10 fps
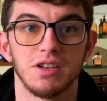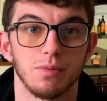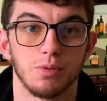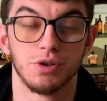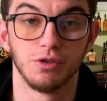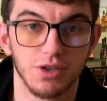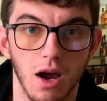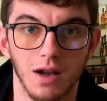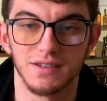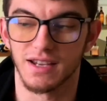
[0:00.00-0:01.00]
to produce
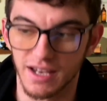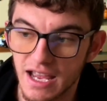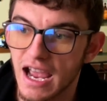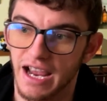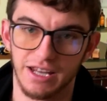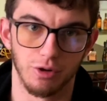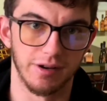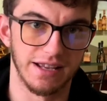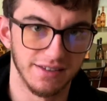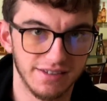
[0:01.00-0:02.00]
content, and they were
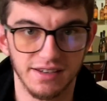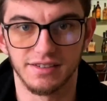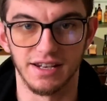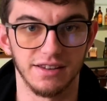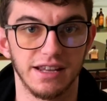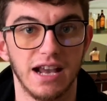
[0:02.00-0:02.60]
consistent.